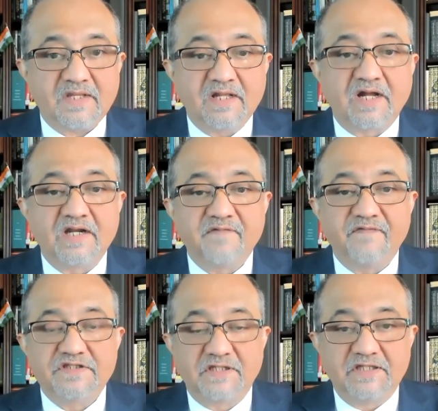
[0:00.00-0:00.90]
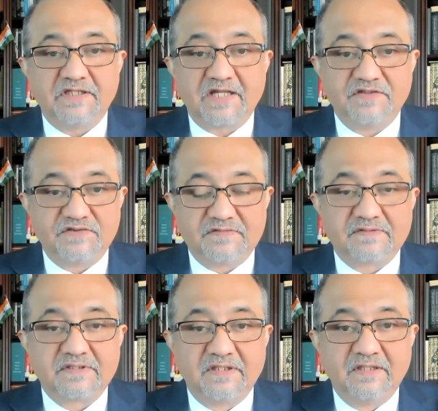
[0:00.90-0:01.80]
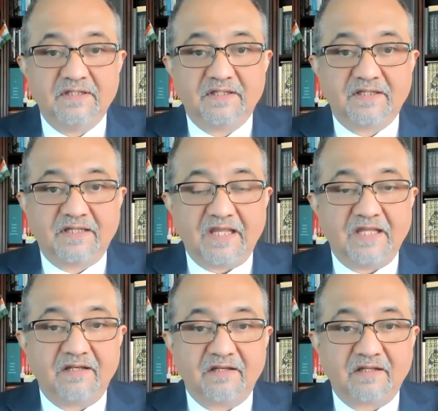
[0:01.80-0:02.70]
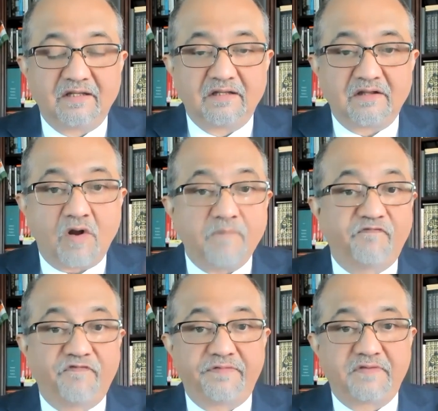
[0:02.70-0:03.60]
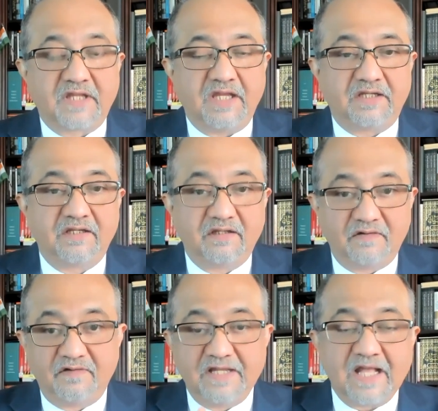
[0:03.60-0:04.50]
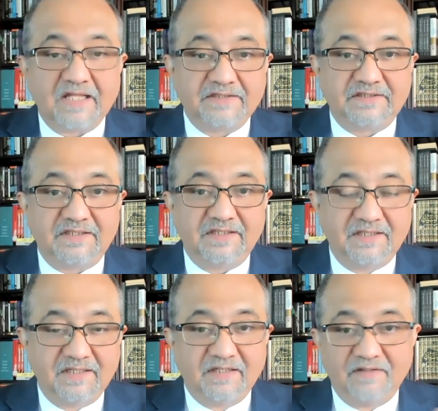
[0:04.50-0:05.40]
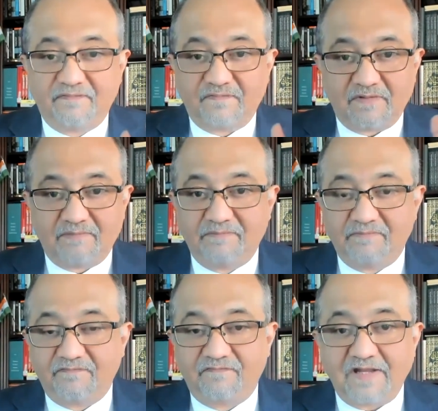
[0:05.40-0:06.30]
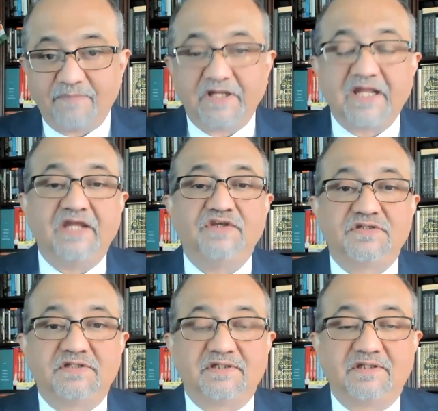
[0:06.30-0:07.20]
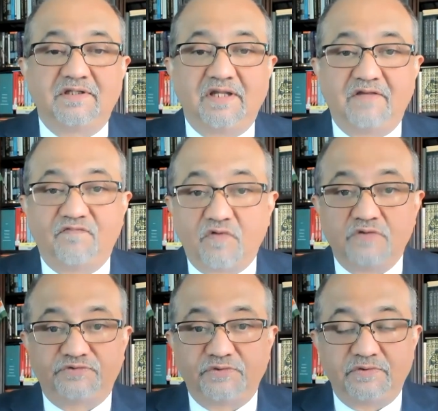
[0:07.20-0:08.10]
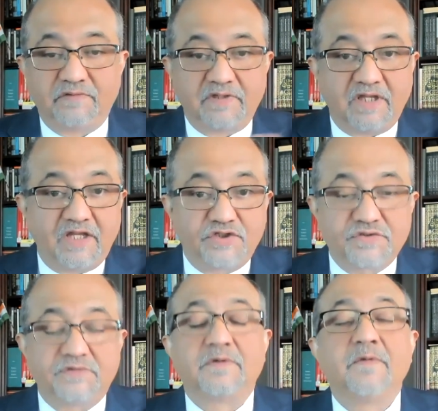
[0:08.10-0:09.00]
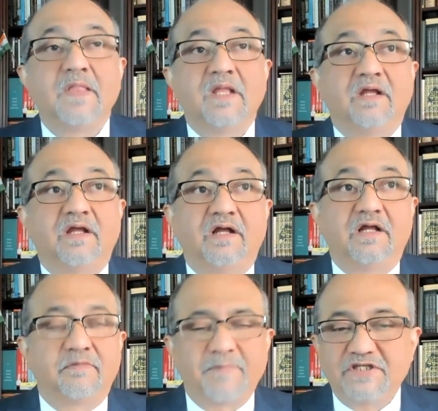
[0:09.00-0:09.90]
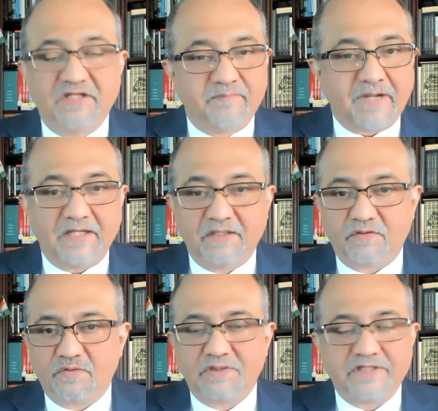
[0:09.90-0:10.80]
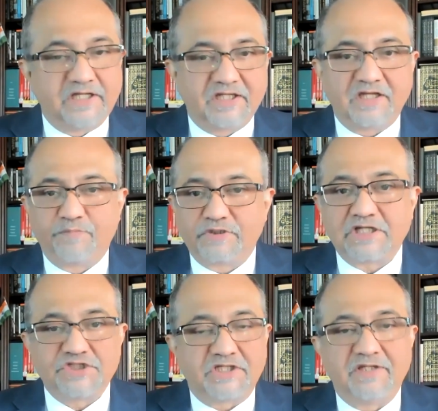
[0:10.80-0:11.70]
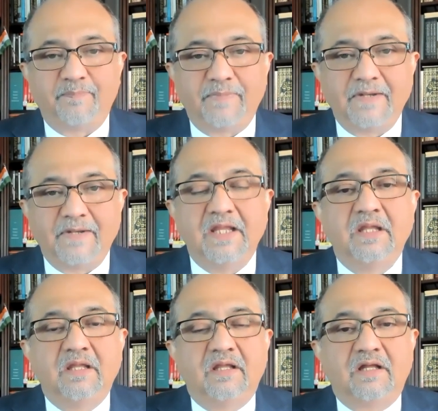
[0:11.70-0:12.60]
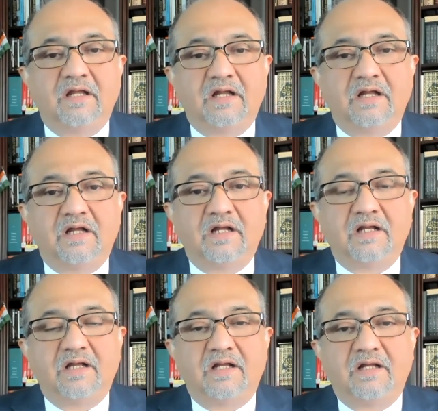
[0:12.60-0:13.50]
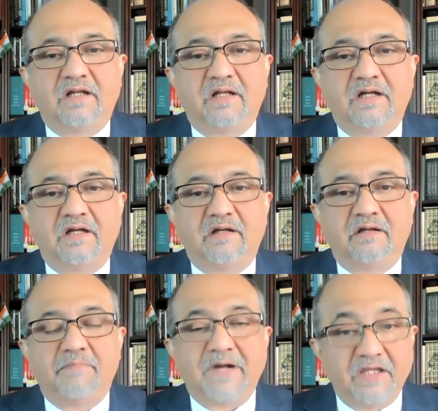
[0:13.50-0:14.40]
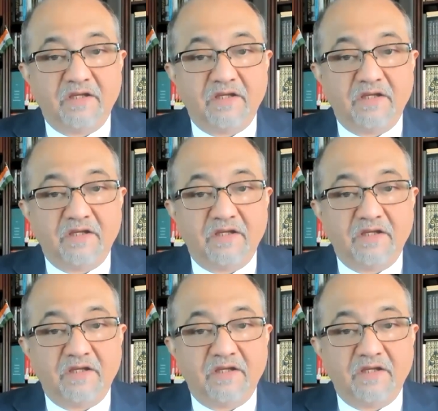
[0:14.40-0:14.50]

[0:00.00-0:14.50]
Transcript: Artificial intelligence can obfuscate reality from fabrication and falsehood and truth, uh, especially by the role that it can potentially play uh, by